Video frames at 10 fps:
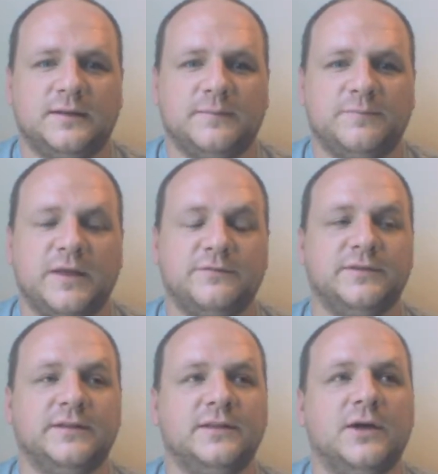Even
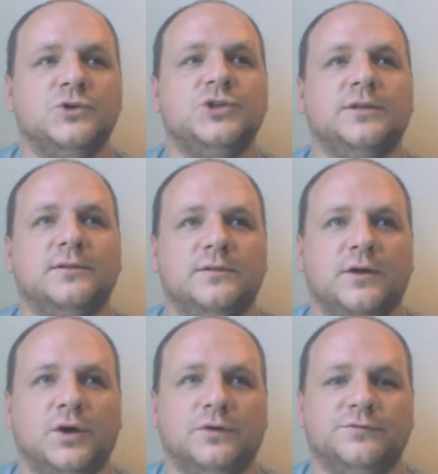the notion
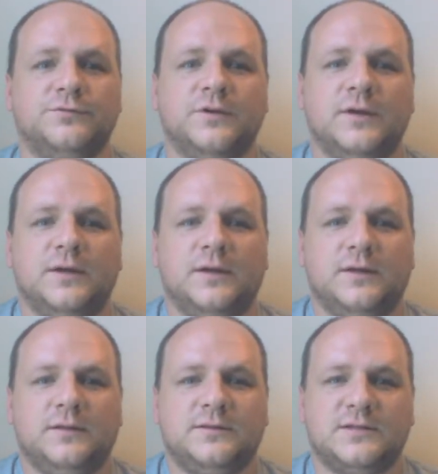of
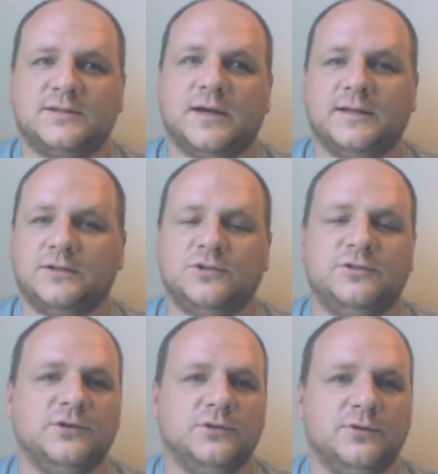deciding to
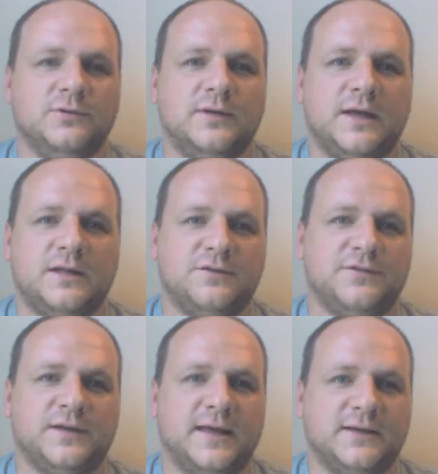do
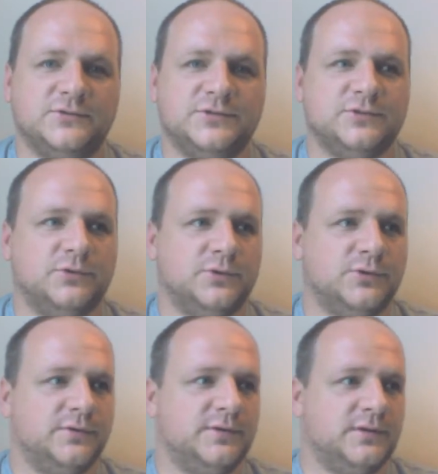anything else,
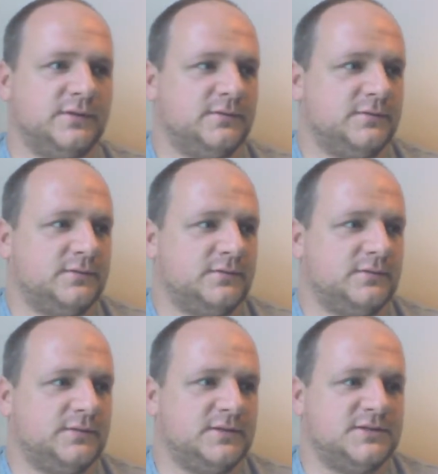or the
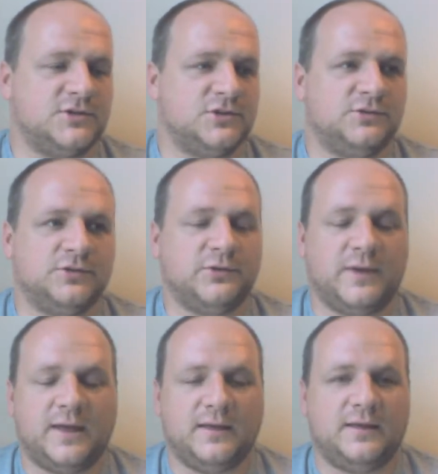decision to do
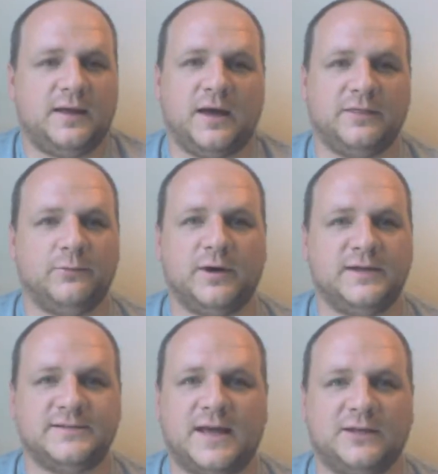it
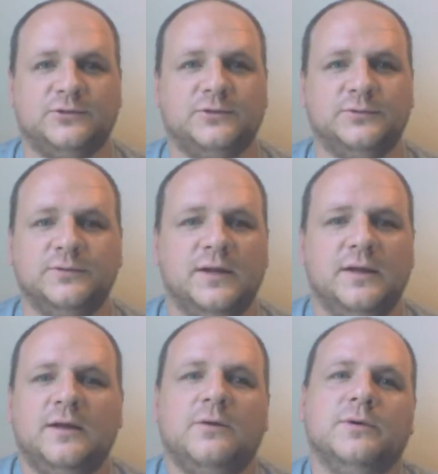otherwise at all,
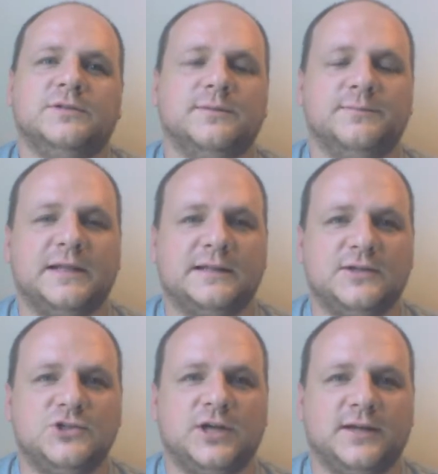was completely
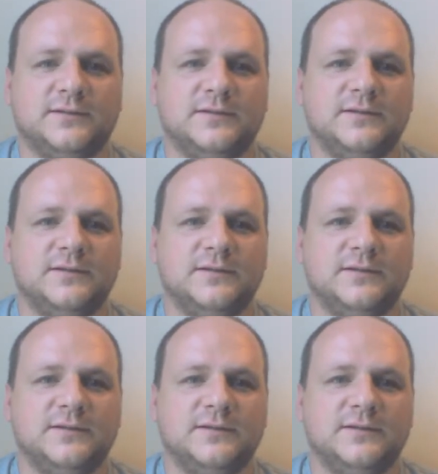shunned.